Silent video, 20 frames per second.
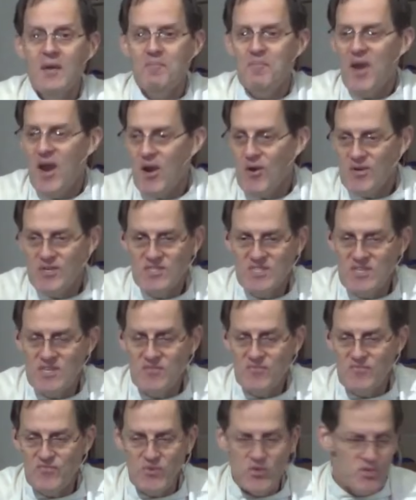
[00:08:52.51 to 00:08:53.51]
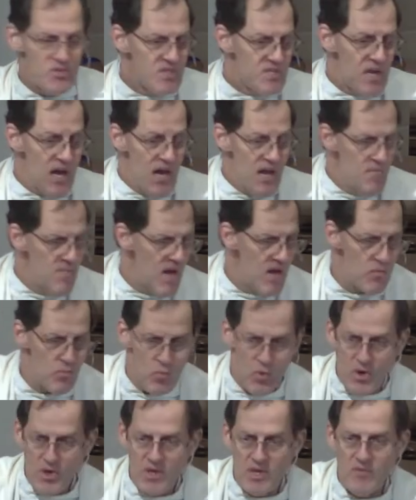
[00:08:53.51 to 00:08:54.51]
parenting full time and
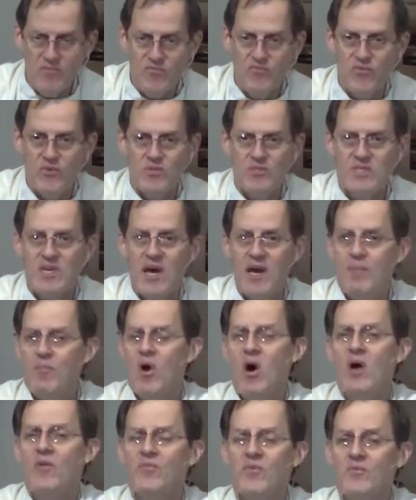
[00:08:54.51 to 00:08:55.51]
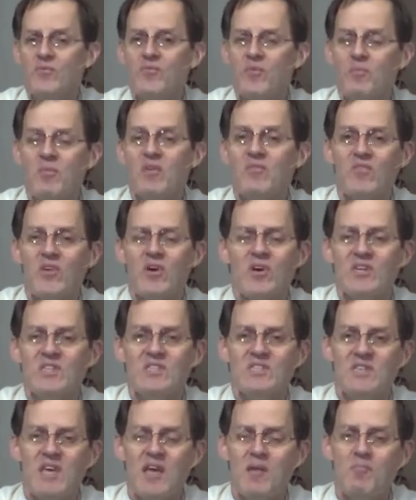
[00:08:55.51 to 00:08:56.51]
working full time, often from the very
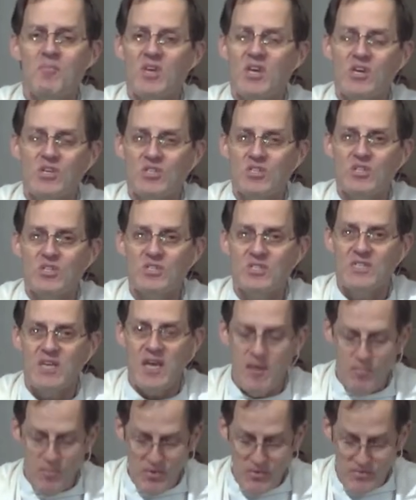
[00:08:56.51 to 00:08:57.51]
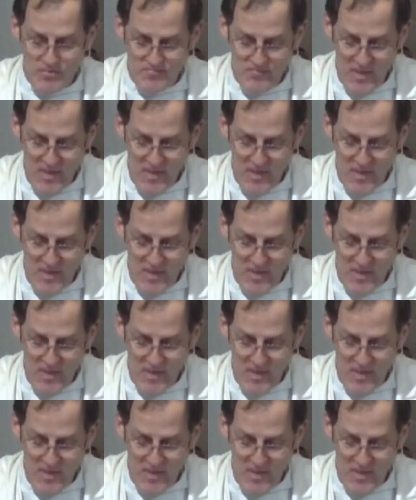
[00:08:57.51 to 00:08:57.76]
same kitchen table.